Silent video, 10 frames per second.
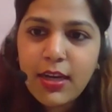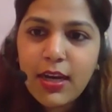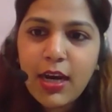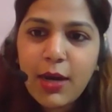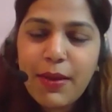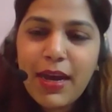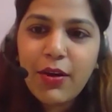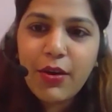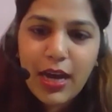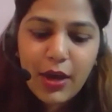
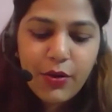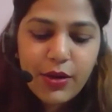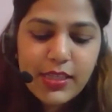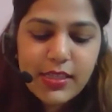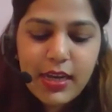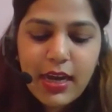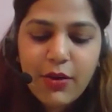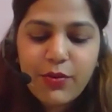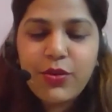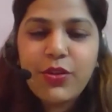How is it?
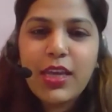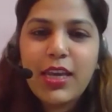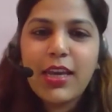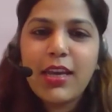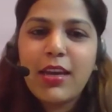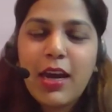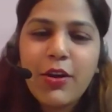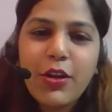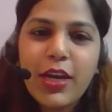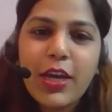How
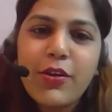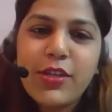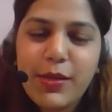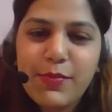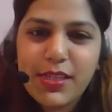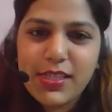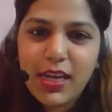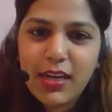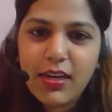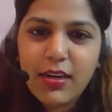do you get your teams
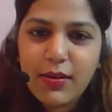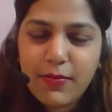excited?